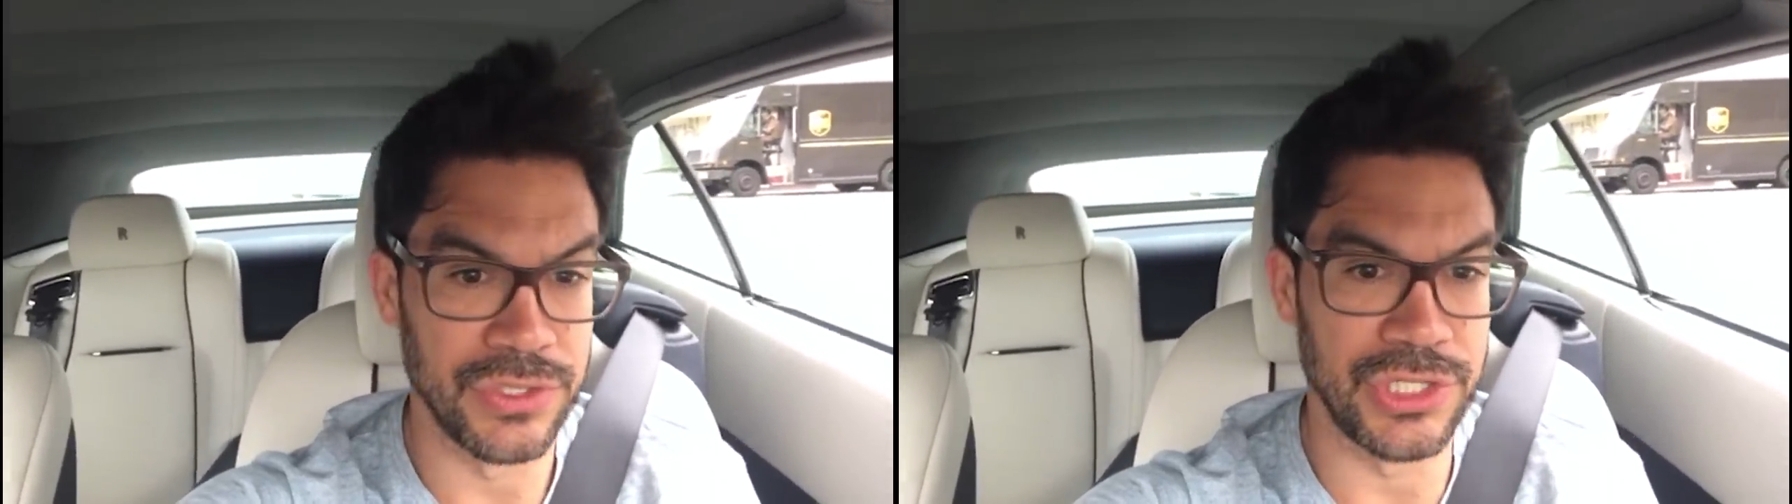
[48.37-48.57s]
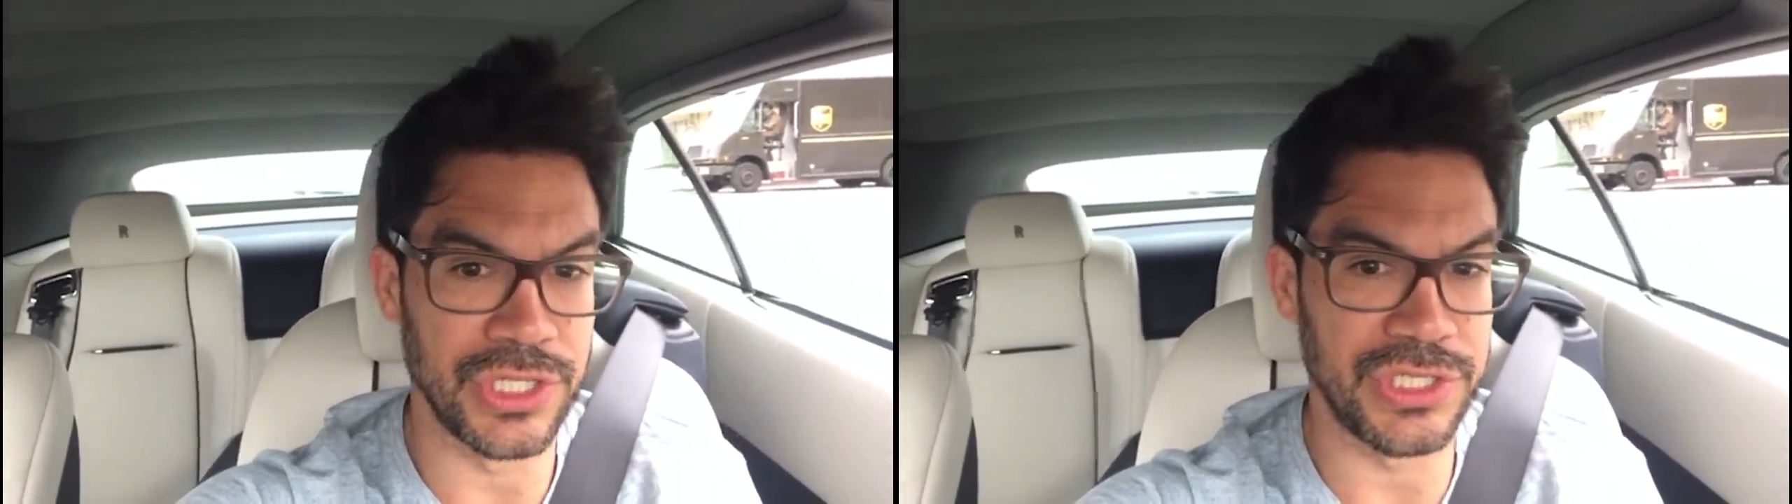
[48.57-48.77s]

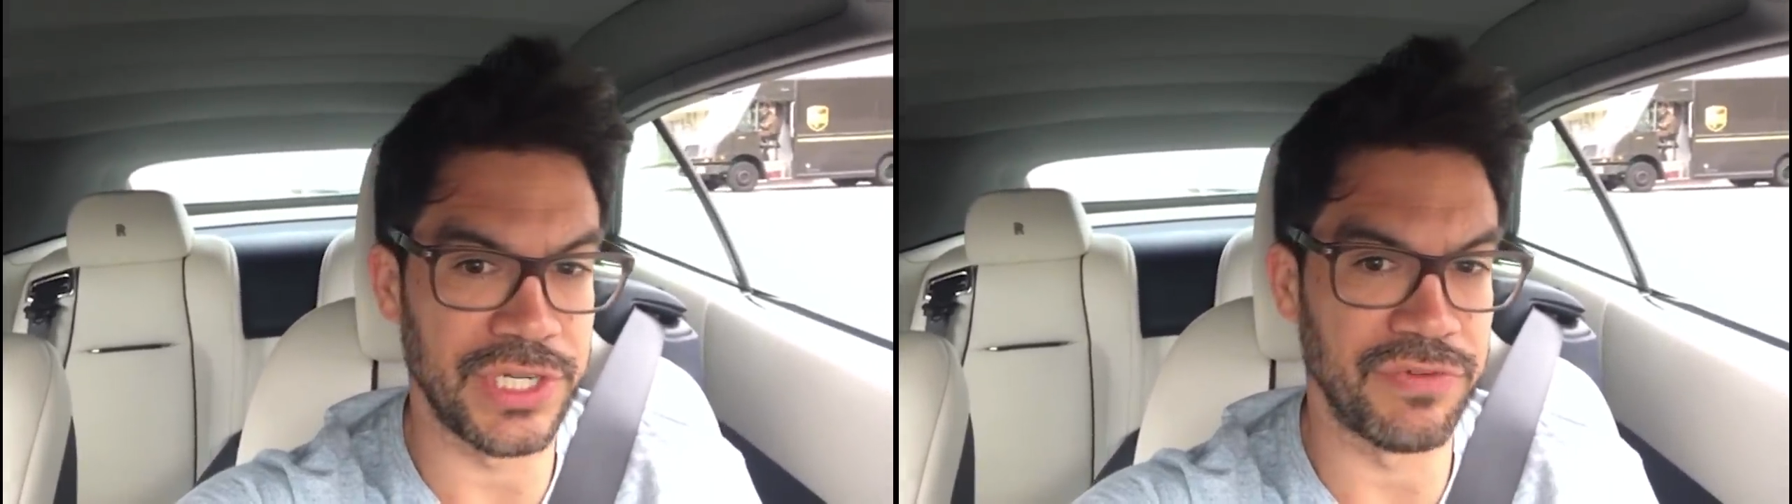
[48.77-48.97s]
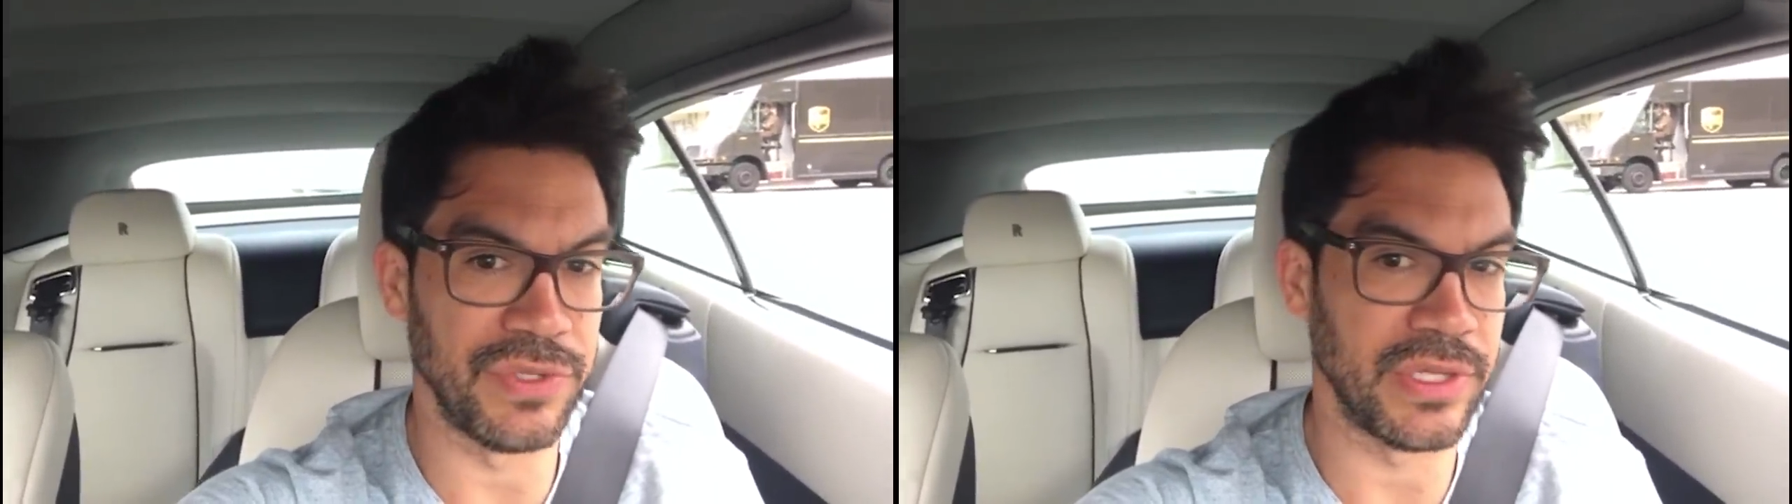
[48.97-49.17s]
judge
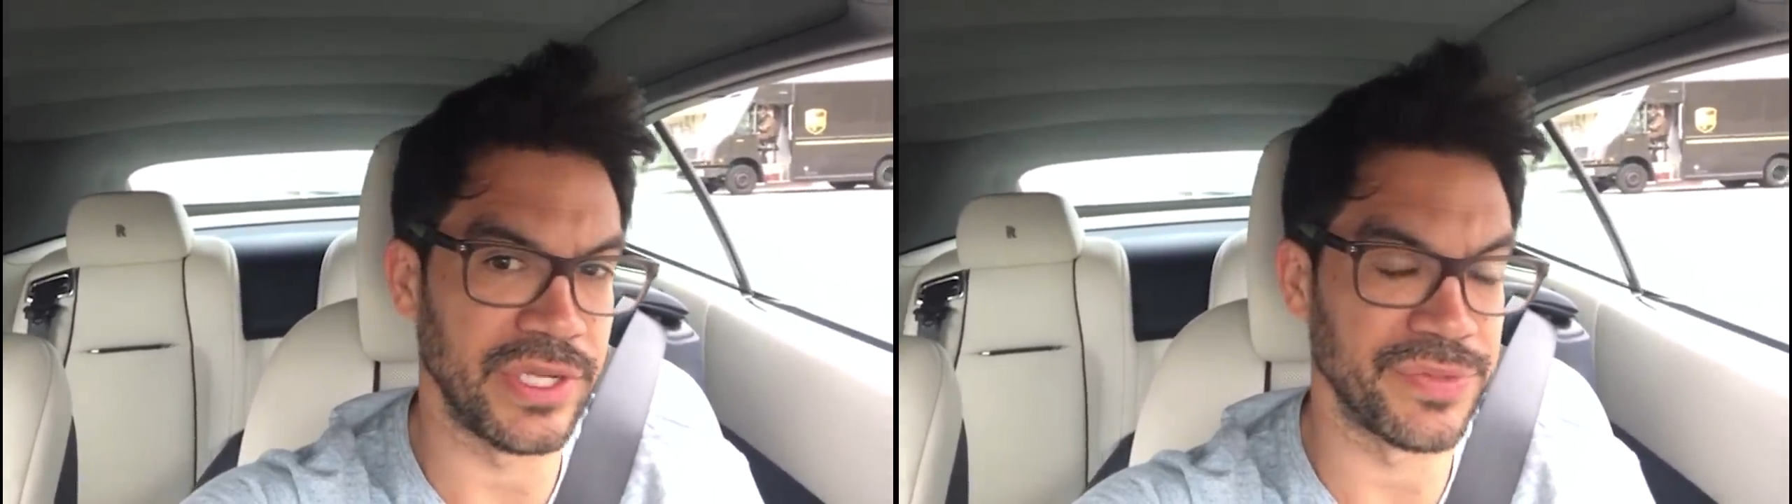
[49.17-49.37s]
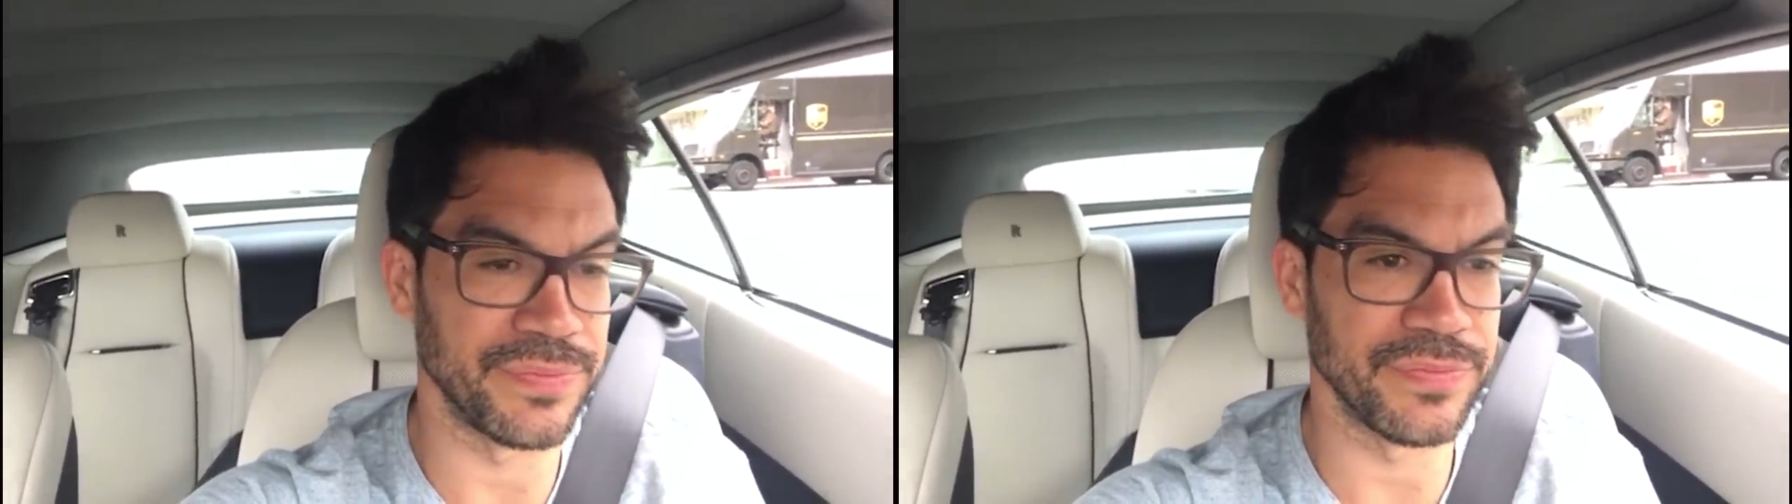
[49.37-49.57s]

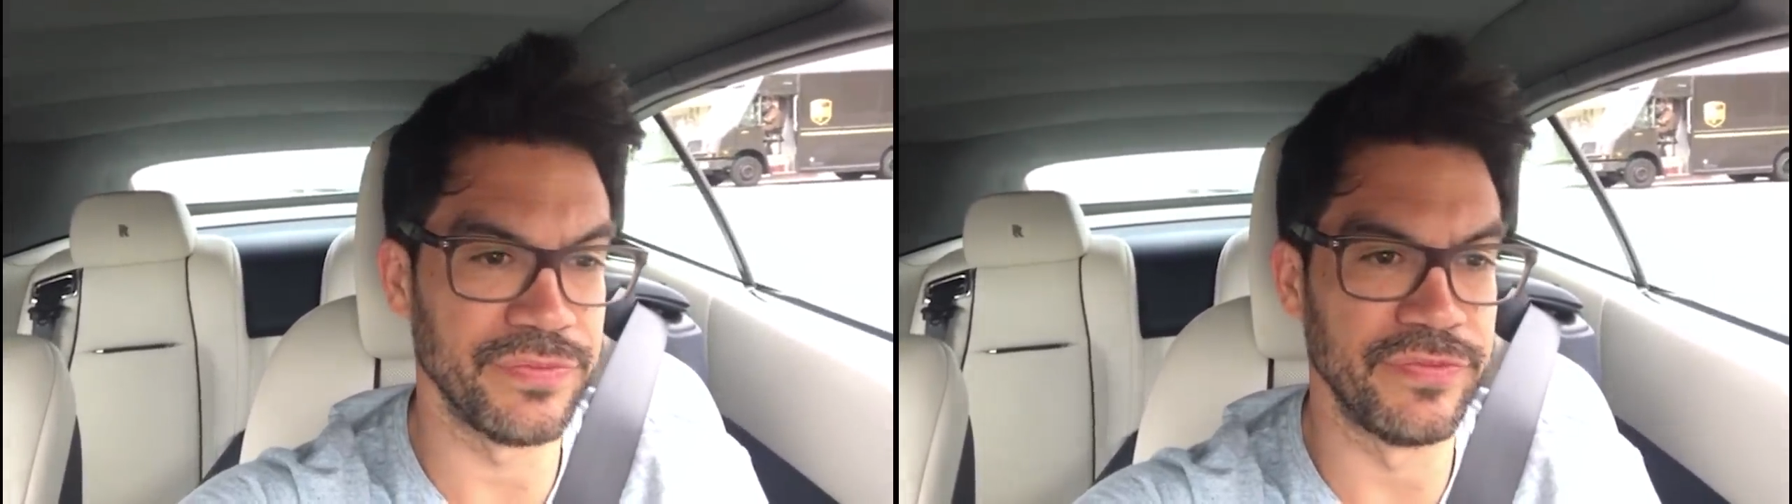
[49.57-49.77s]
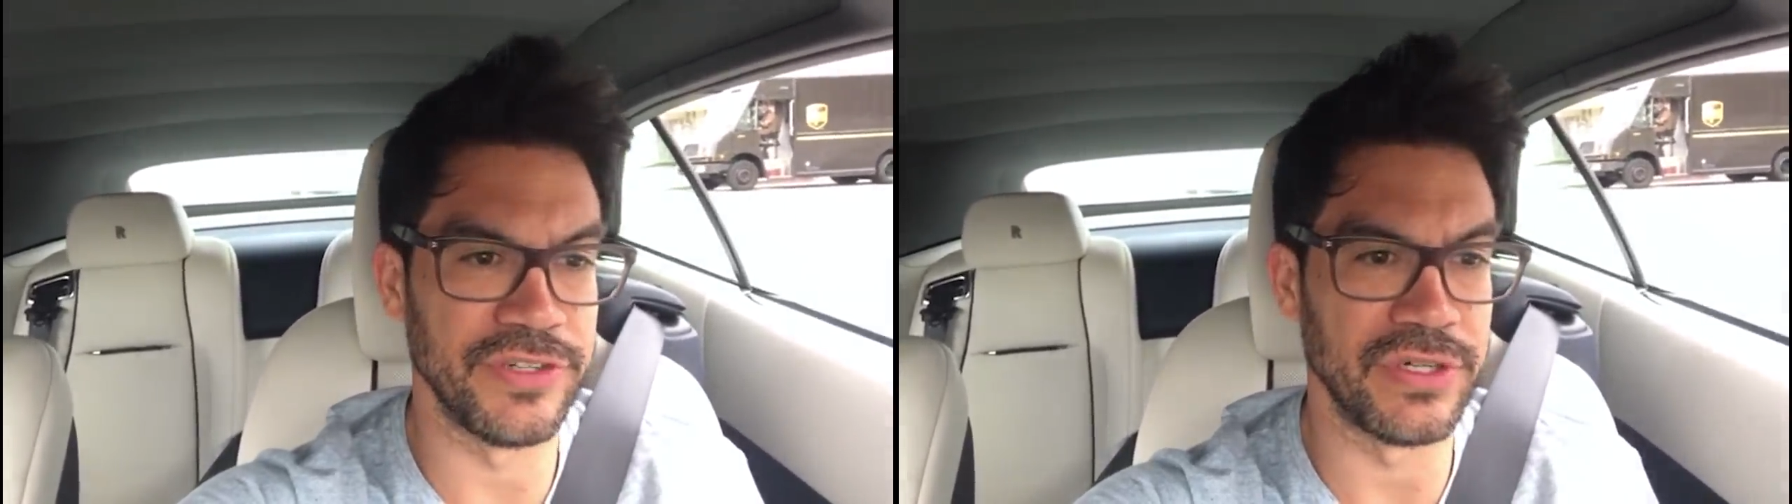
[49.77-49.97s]
everything,
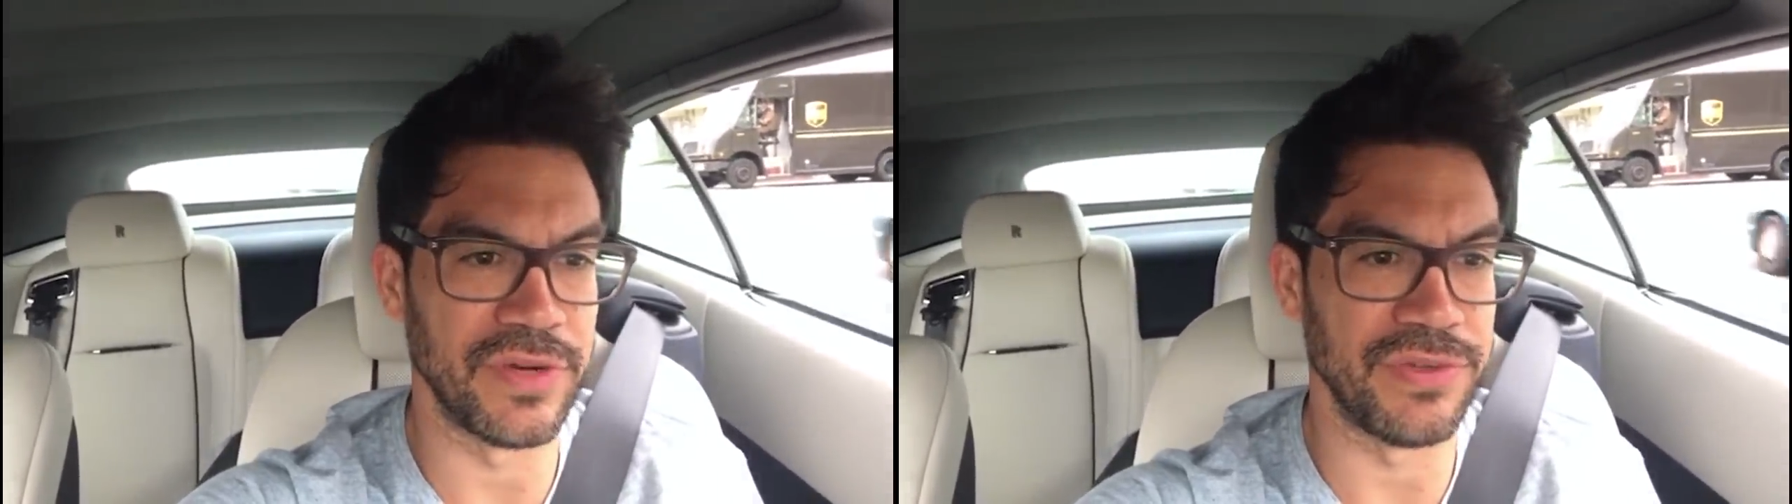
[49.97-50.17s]
figure